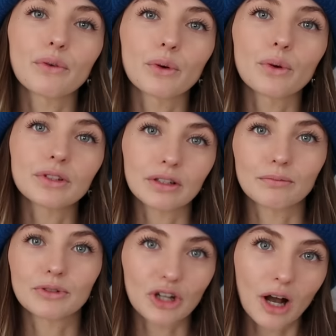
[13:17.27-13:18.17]
for some
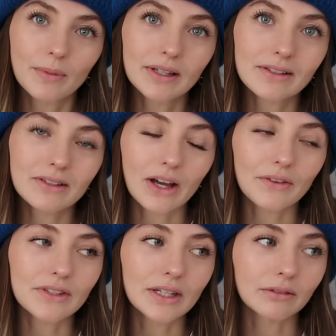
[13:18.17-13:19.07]
pajamas that
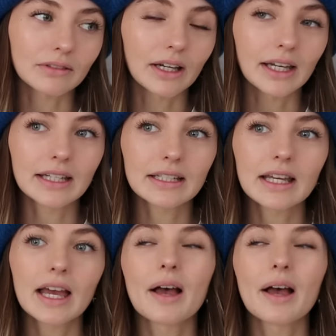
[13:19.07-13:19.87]
I've seen online,